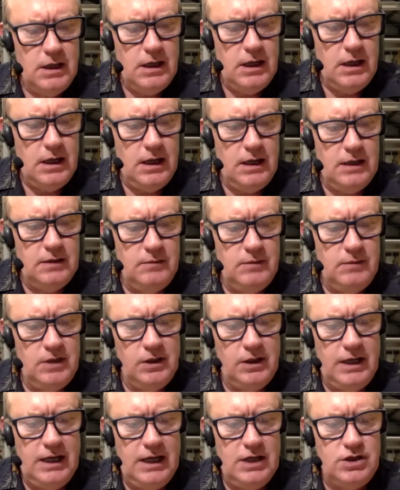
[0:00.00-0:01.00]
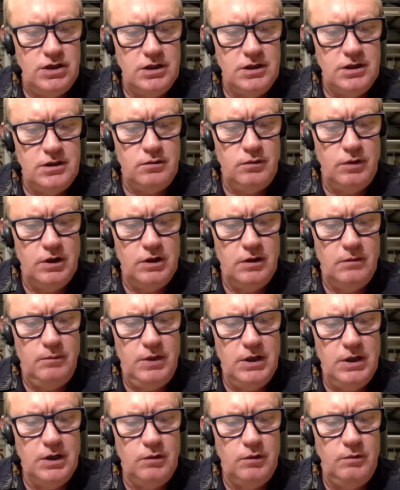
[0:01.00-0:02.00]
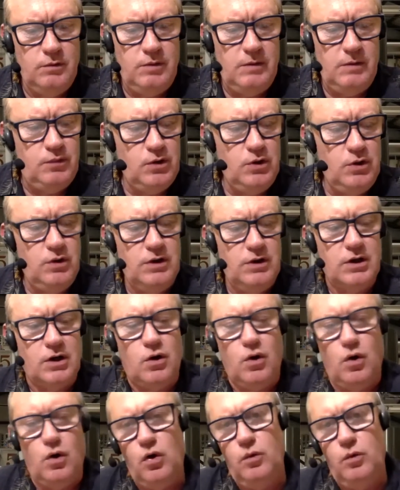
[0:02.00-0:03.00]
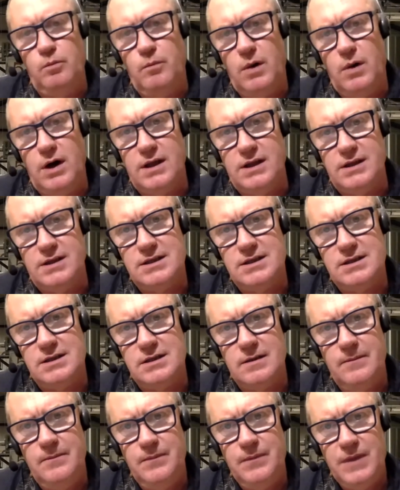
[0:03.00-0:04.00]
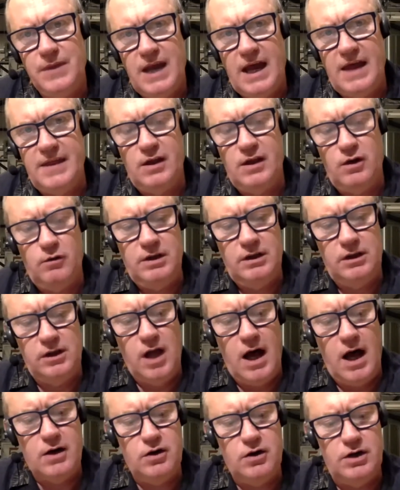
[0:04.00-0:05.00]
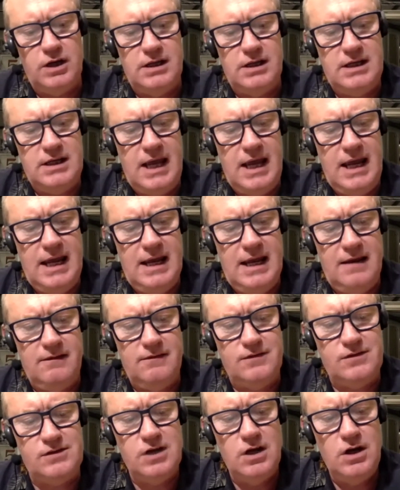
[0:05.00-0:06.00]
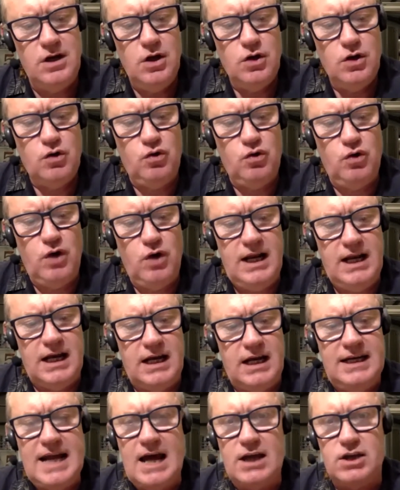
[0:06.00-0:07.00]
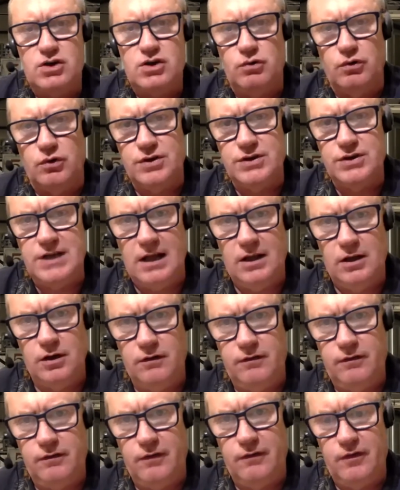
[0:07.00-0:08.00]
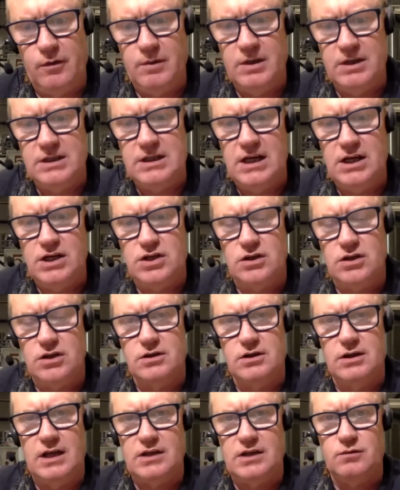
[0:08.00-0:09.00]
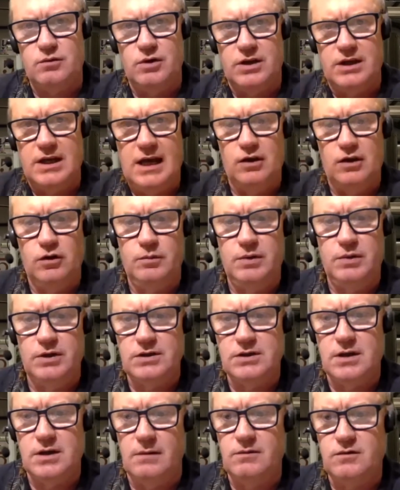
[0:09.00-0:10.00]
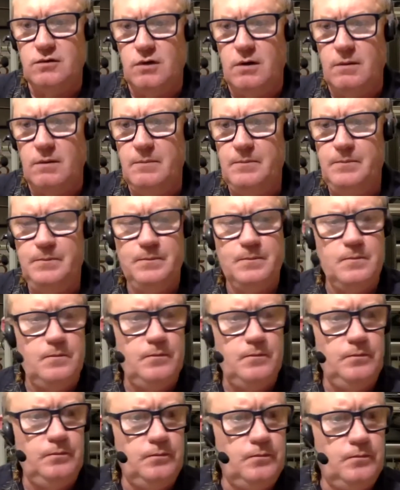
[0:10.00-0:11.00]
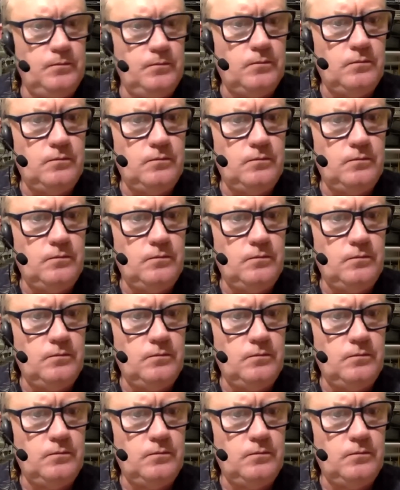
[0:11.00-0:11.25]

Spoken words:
in the Middle Ages, where the beer would be brewed in the cold months and then it would be lagered in caves, creating a natural cellar for fermentation. So that's where the Keller Pils comes from.